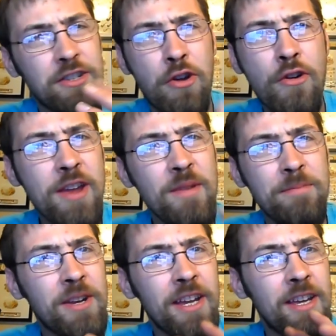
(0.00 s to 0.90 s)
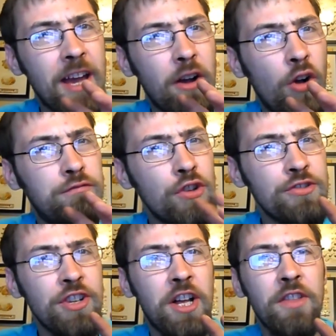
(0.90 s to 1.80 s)
It's creamy, but it
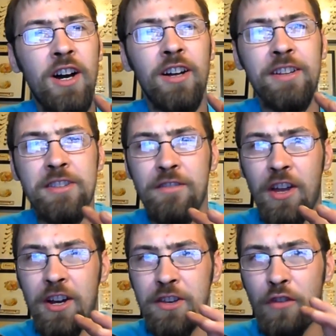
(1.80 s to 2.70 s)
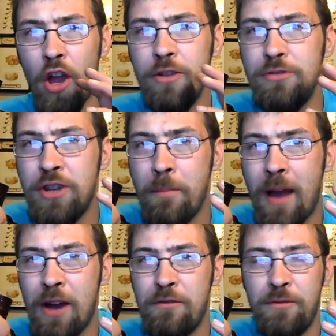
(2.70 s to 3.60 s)
runs along the lines of the kind of coats your
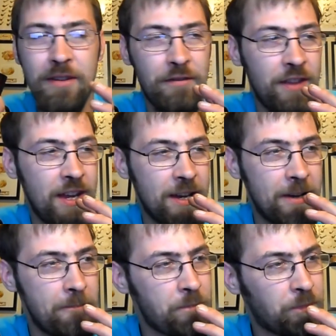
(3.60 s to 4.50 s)
mouth with the